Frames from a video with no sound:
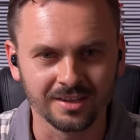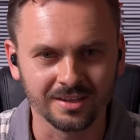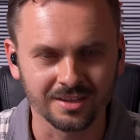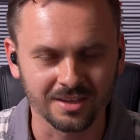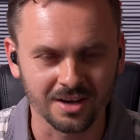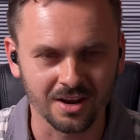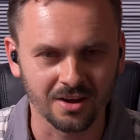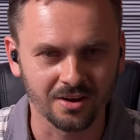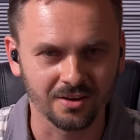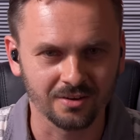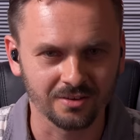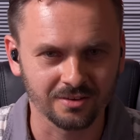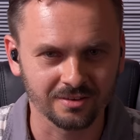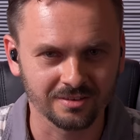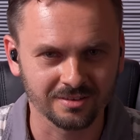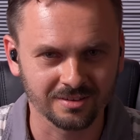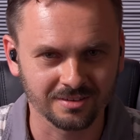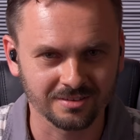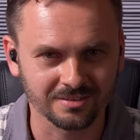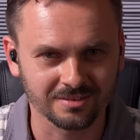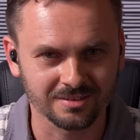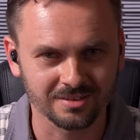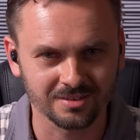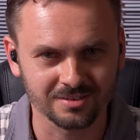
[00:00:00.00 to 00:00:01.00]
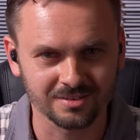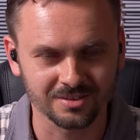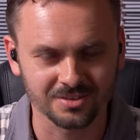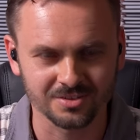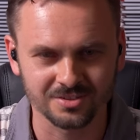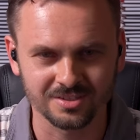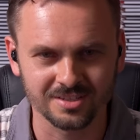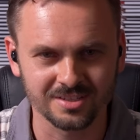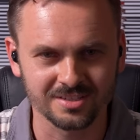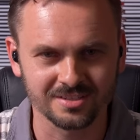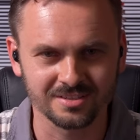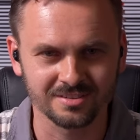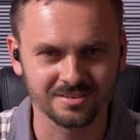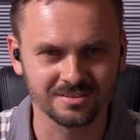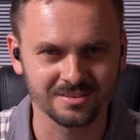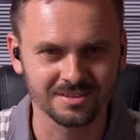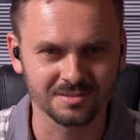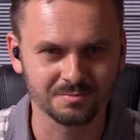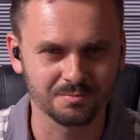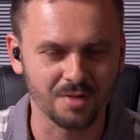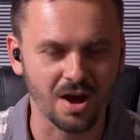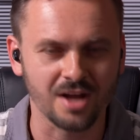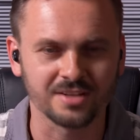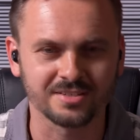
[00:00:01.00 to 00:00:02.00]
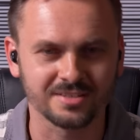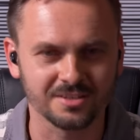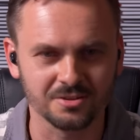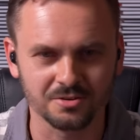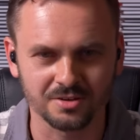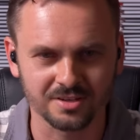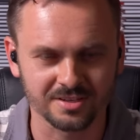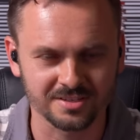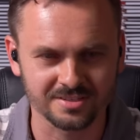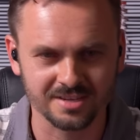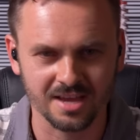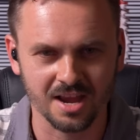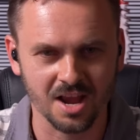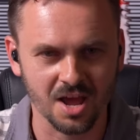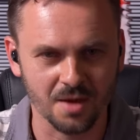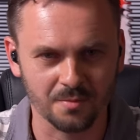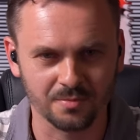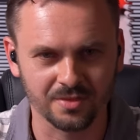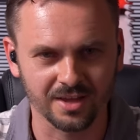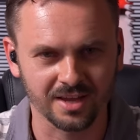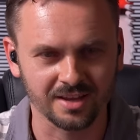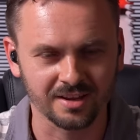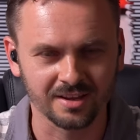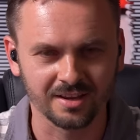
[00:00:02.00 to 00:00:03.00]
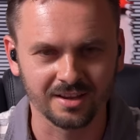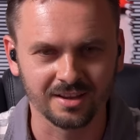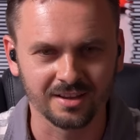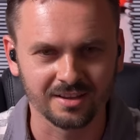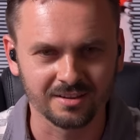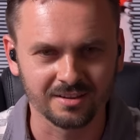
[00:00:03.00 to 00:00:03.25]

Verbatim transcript: You know, th- there's these these bots that you could set up that